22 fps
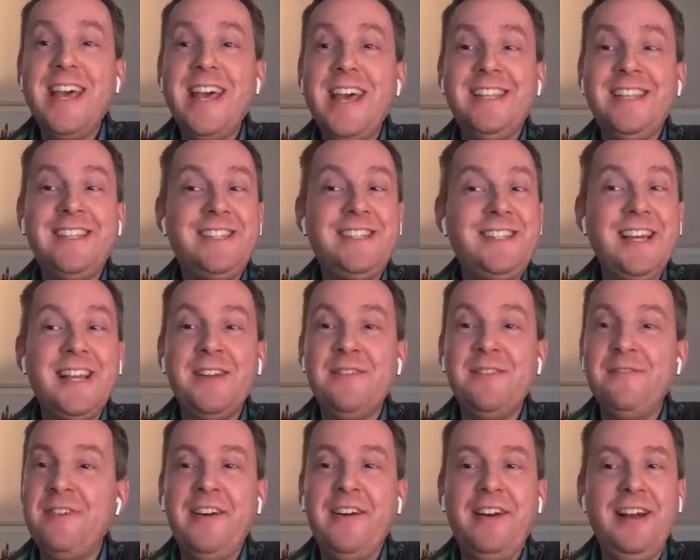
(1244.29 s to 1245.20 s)
it's still
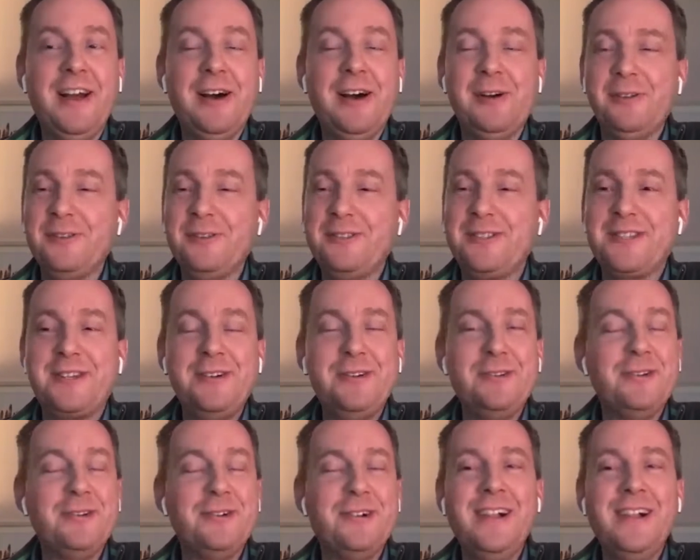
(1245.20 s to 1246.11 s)
a very old
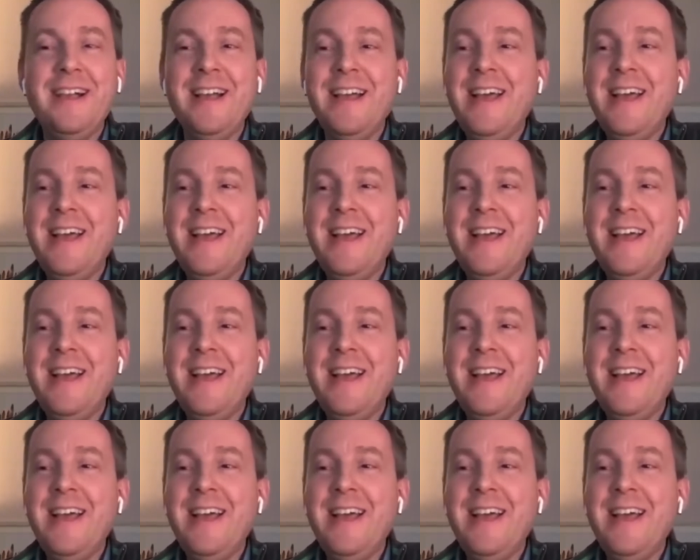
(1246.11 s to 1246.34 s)
school,